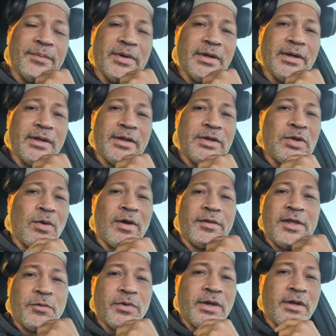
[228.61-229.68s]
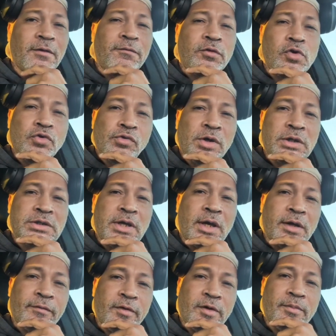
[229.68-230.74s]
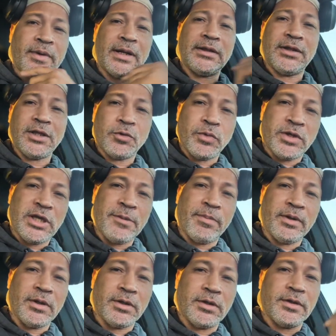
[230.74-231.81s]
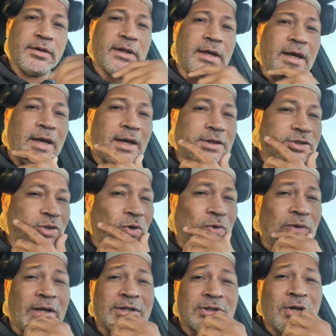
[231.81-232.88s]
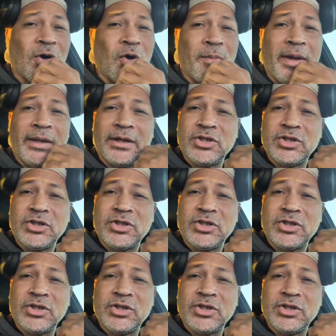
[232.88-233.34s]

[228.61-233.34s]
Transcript: But, you know, I think we get a few runs out of them, but I think we keep it under the nine. So let's go, man.